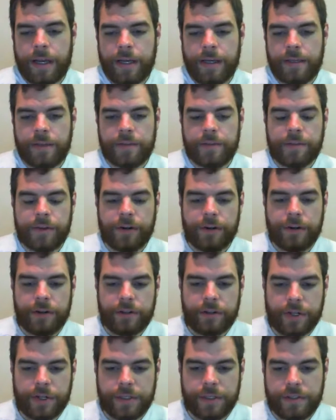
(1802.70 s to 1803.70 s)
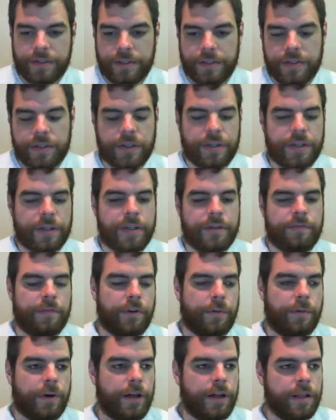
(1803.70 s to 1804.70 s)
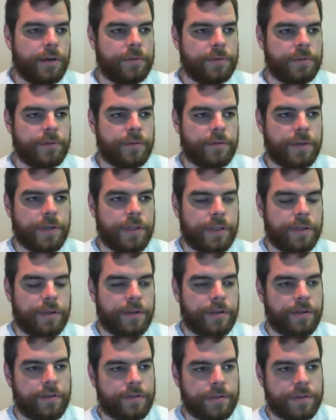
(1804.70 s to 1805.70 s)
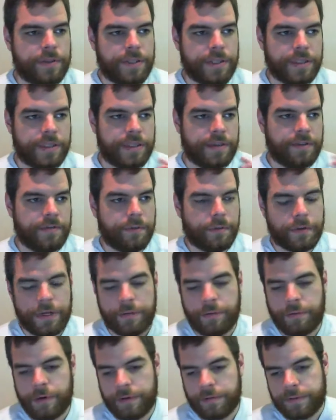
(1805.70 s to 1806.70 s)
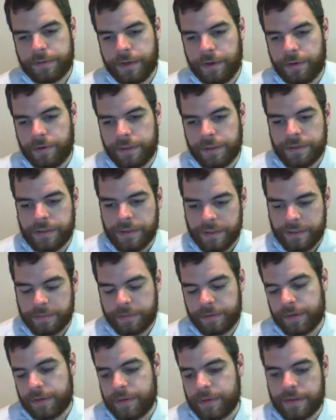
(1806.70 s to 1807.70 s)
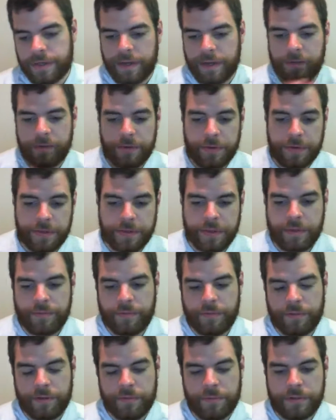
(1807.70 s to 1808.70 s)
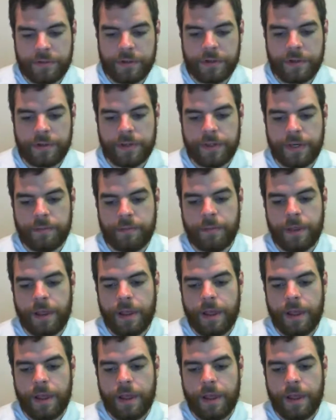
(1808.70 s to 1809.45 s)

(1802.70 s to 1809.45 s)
kind of started to transition. And for a while I was doing 60-40, where I was coding 60% of the time, doing design 40% of the time.